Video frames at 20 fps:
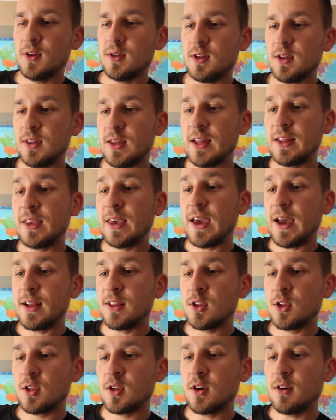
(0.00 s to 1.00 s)
The Dead Cat
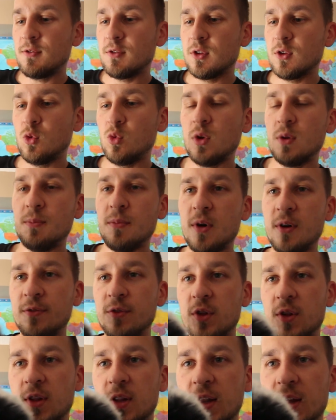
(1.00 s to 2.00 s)
just covers the wind muff
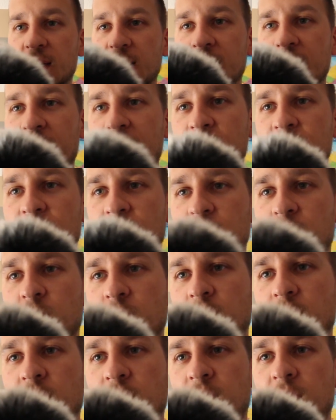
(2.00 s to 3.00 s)
just like that
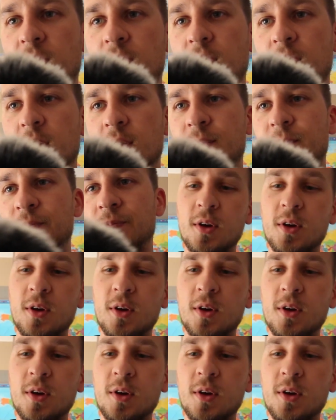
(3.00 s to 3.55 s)
with a nice